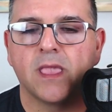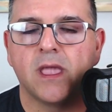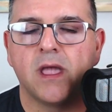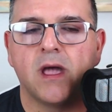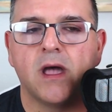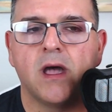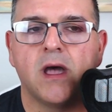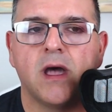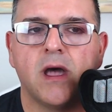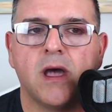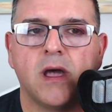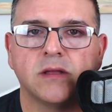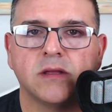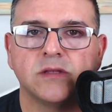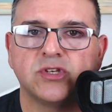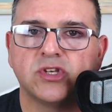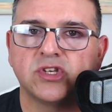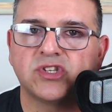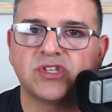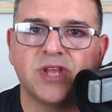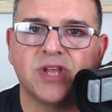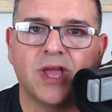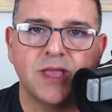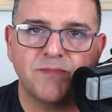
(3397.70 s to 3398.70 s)
Uh,
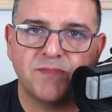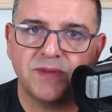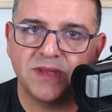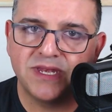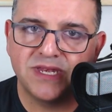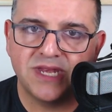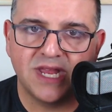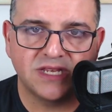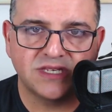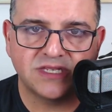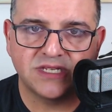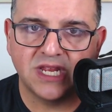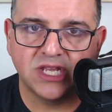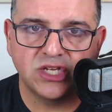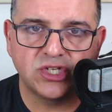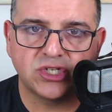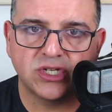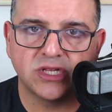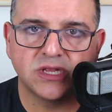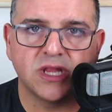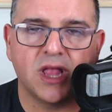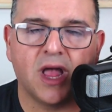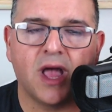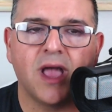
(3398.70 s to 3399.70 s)
just type in Nez
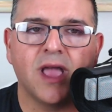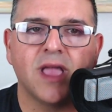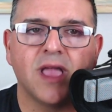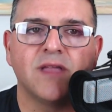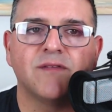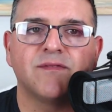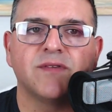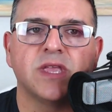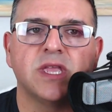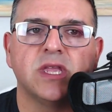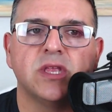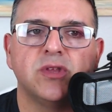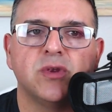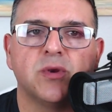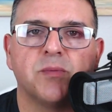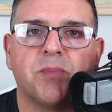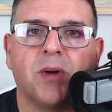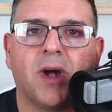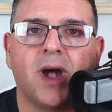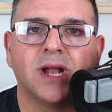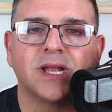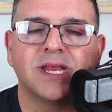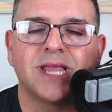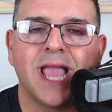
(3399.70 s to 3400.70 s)
Nation Live in your
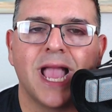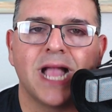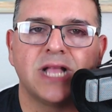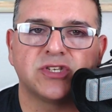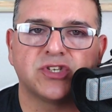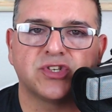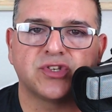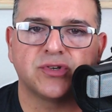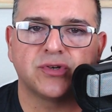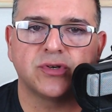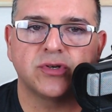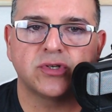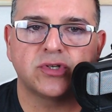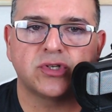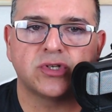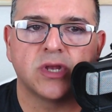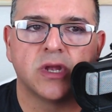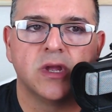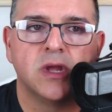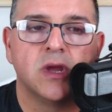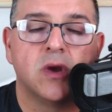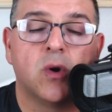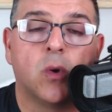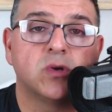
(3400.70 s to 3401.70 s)
podcast search,
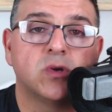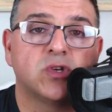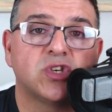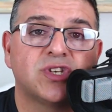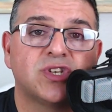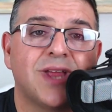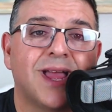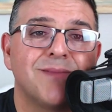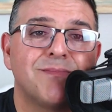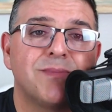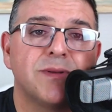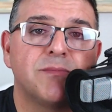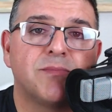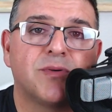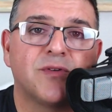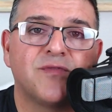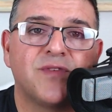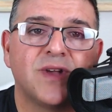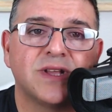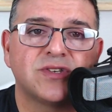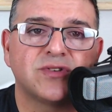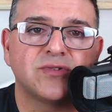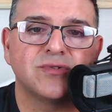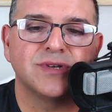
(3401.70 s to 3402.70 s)
or just type in
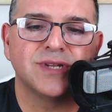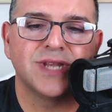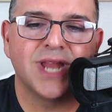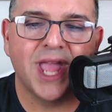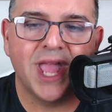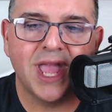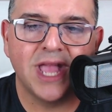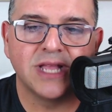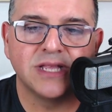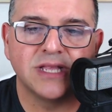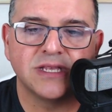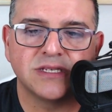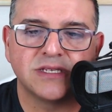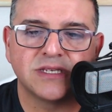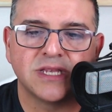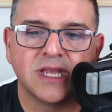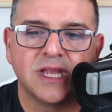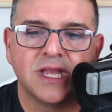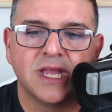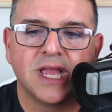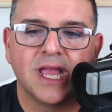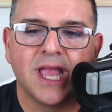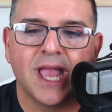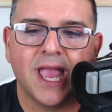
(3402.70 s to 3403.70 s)
Professor Nez,
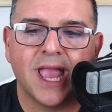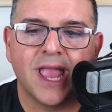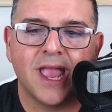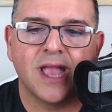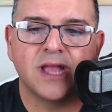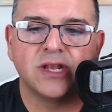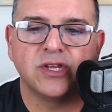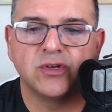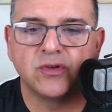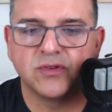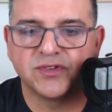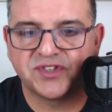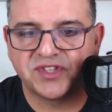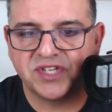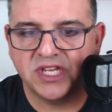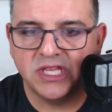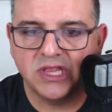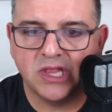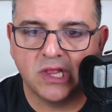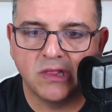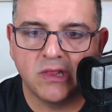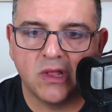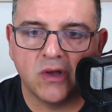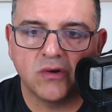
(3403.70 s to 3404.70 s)
and you'll see
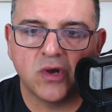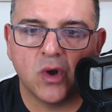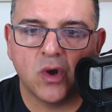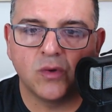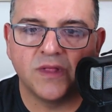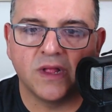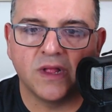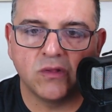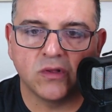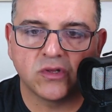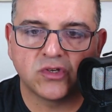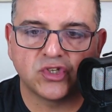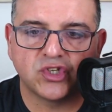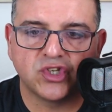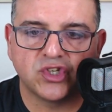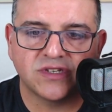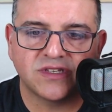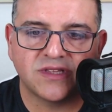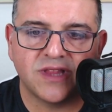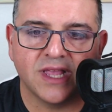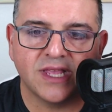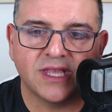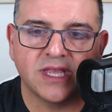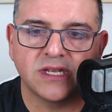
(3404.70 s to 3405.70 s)
the logo that looks
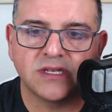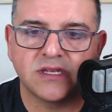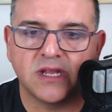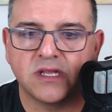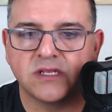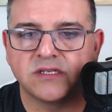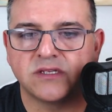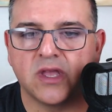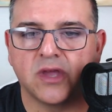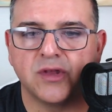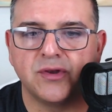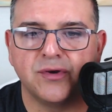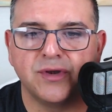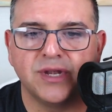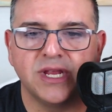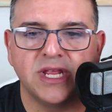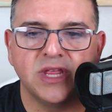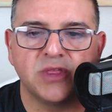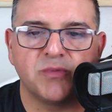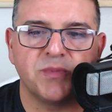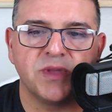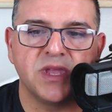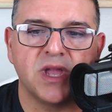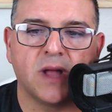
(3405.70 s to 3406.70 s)
just like it does
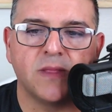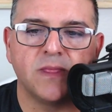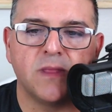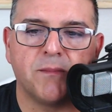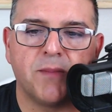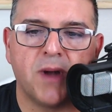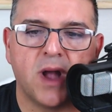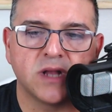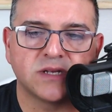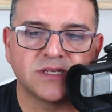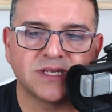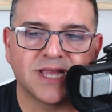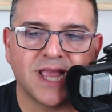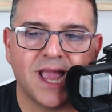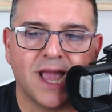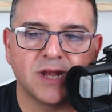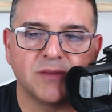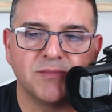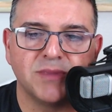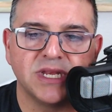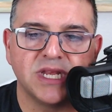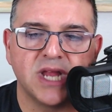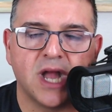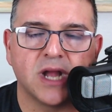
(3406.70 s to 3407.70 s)
underneath
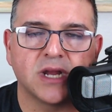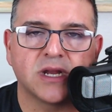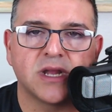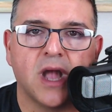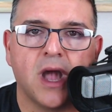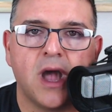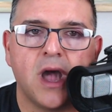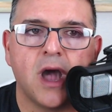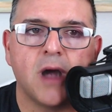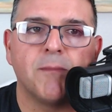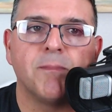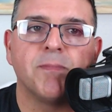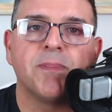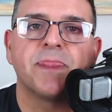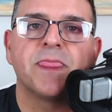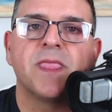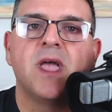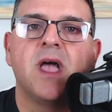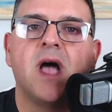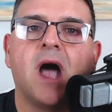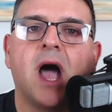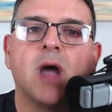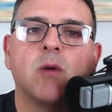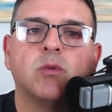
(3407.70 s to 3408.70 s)
beyondtheboxacademy.com.
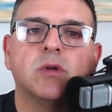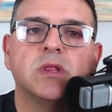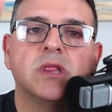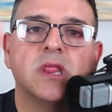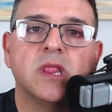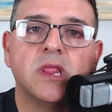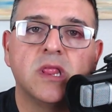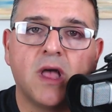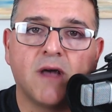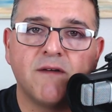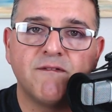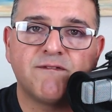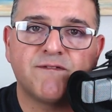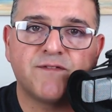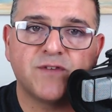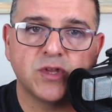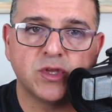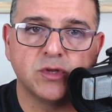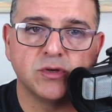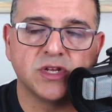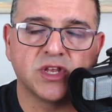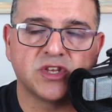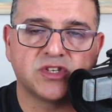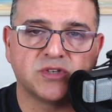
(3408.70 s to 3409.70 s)
I would love for
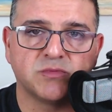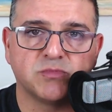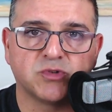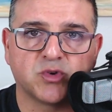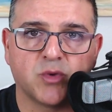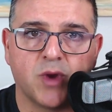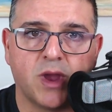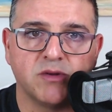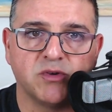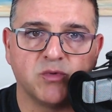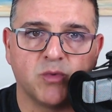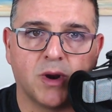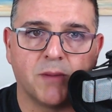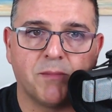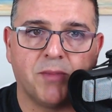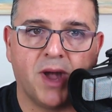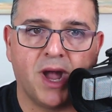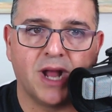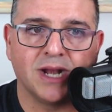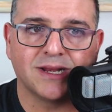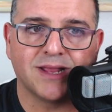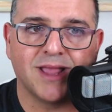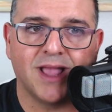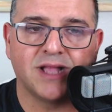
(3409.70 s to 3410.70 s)
you to subscribe to our
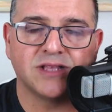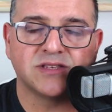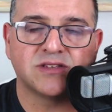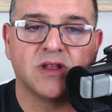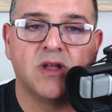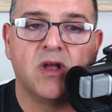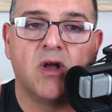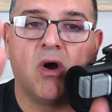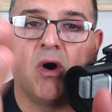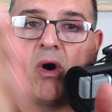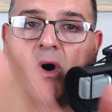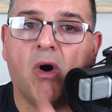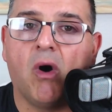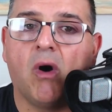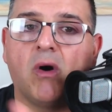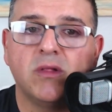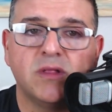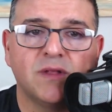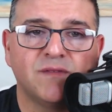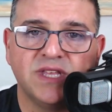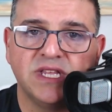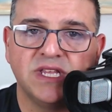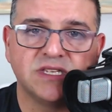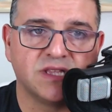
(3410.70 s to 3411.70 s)
podcast.
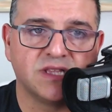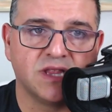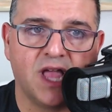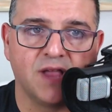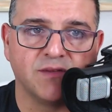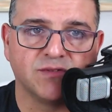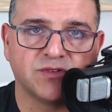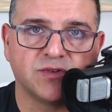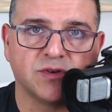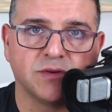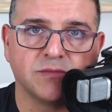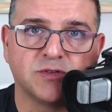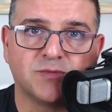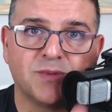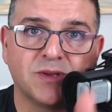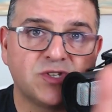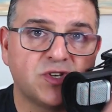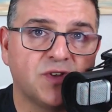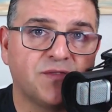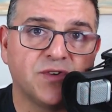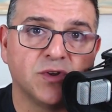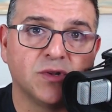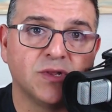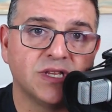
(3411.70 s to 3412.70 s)
All of these live streams,
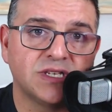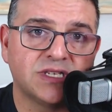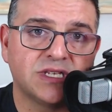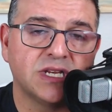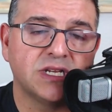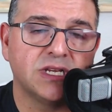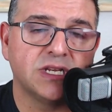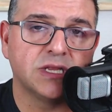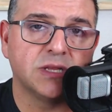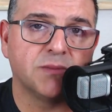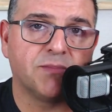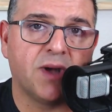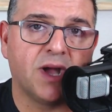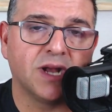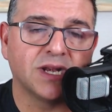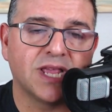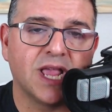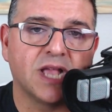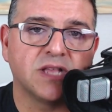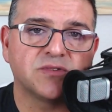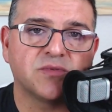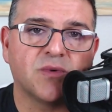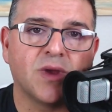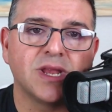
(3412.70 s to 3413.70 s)
especially if you're listening to the
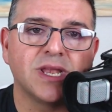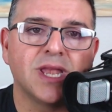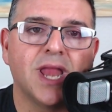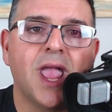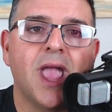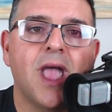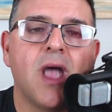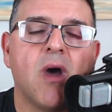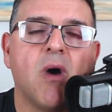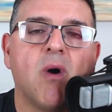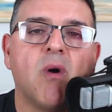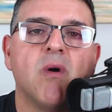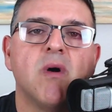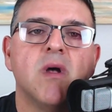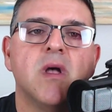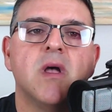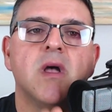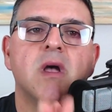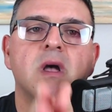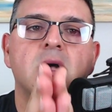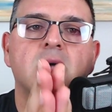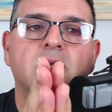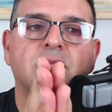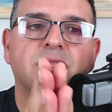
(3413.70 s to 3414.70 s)
podcast right now,
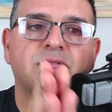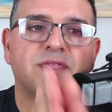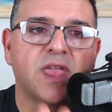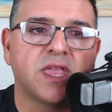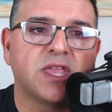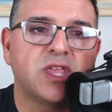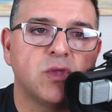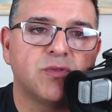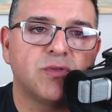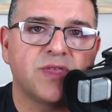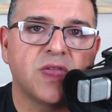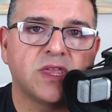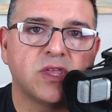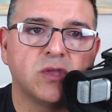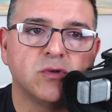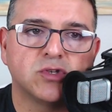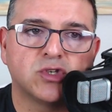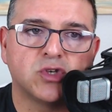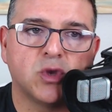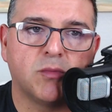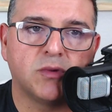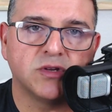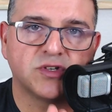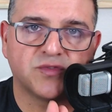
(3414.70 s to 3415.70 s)
Thank you, thank you
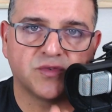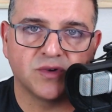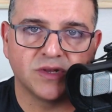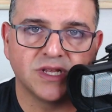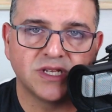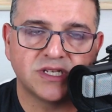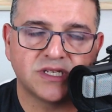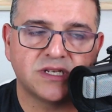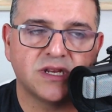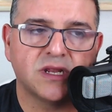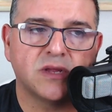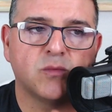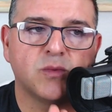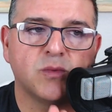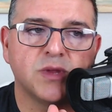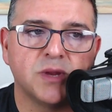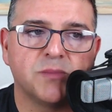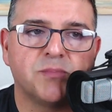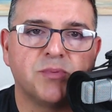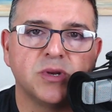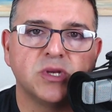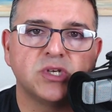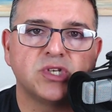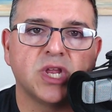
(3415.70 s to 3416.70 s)
so much for listening. We
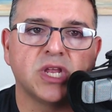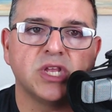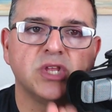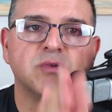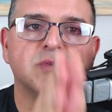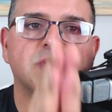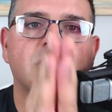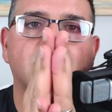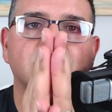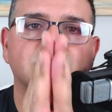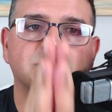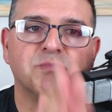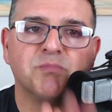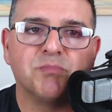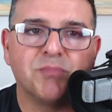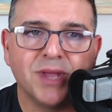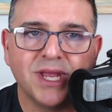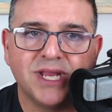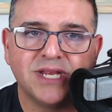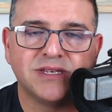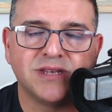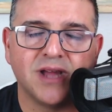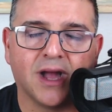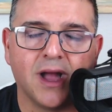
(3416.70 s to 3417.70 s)
appreciate you guys
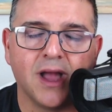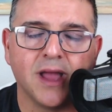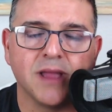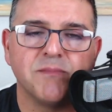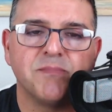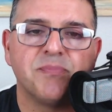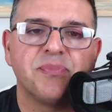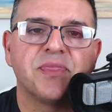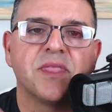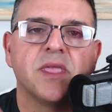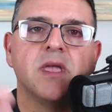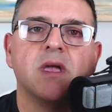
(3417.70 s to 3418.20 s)
big time.